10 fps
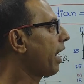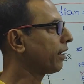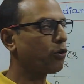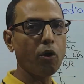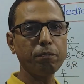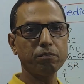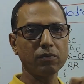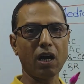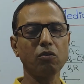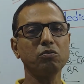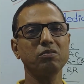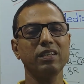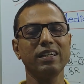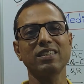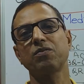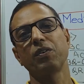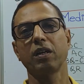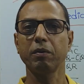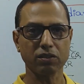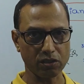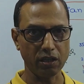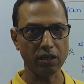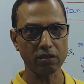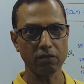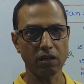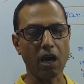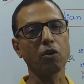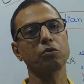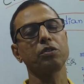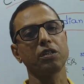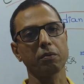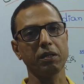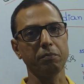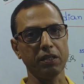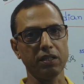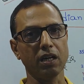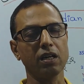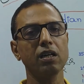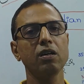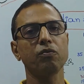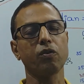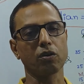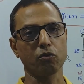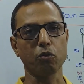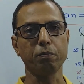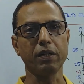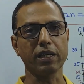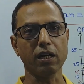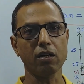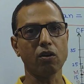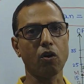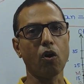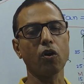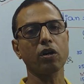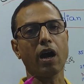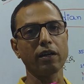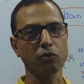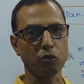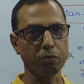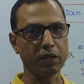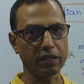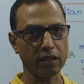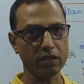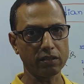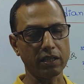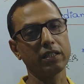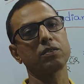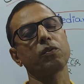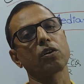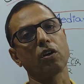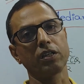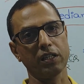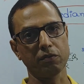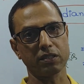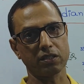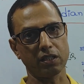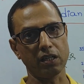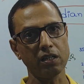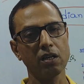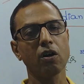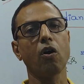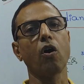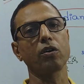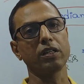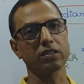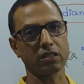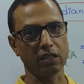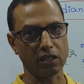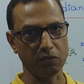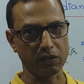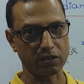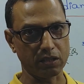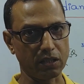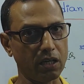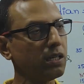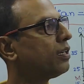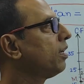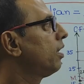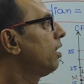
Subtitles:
I hope now it is very much clear how to determine media for group data or ungrouped data, that is for continuous data or discontinuous data,